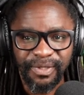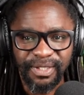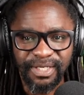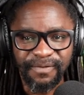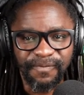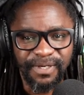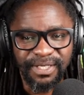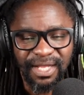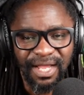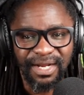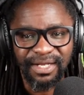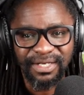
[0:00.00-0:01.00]
different
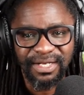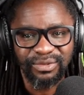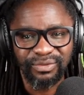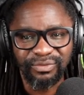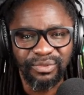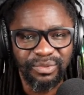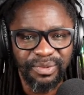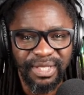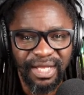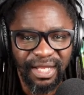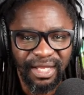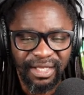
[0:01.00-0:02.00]
characters of who we
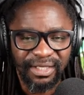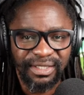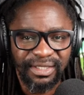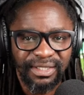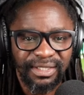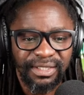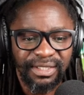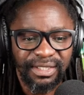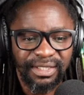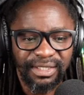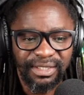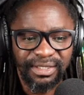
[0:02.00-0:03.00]
are,
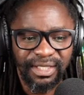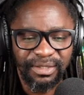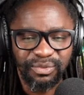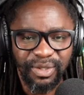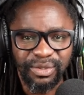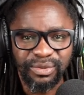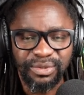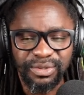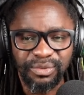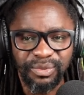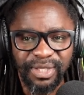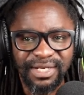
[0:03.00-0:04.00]
that
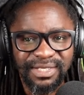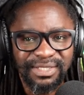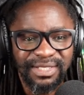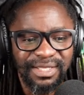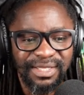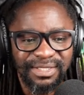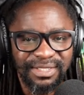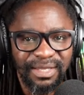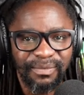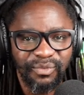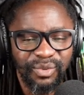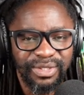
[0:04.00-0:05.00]
we can't stay the
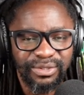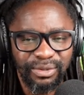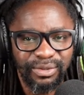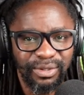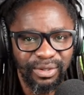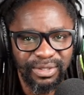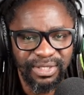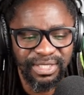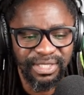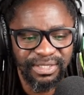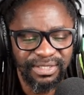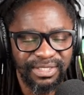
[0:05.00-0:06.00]
same. We are so
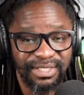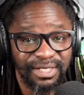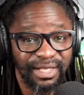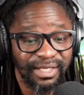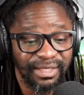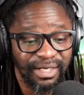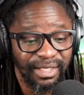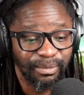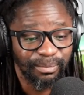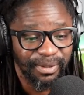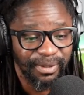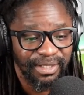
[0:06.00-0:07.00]
dotted, just like the
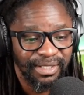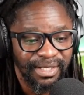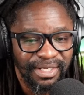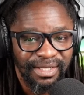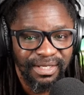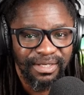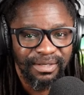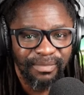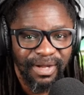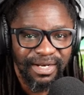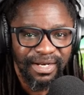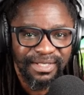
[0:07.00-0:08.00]
leopard.
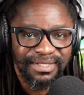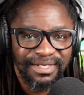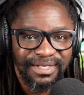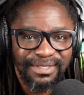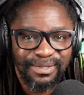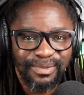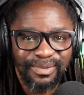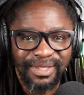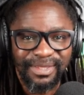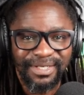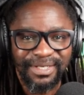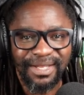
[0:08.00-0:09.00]
But let's listen to the
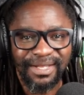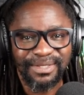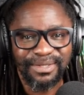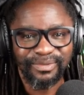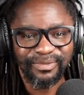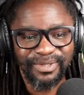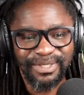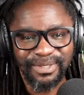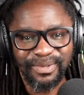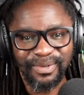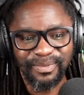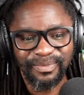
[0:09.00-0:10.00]
three nuggets of
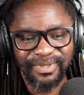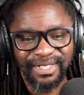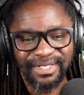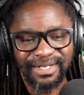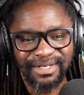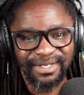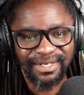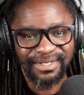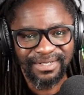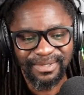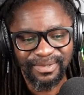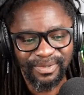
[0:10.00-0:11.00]
wisdom that are
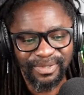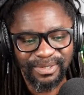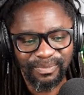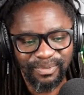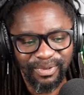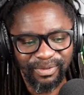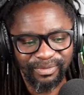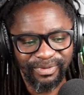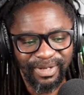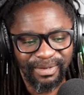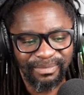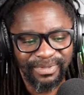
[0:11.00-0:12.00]
related to this
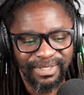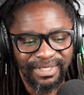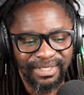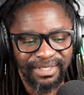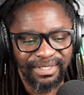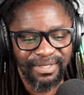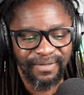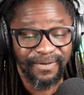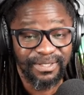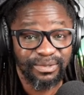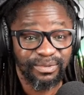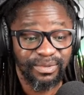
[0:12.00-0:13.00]
proverb. The
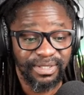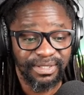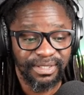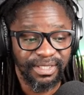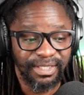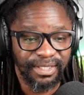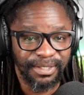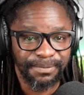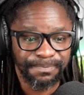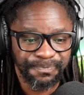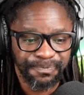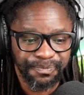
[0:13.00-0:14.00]
first one here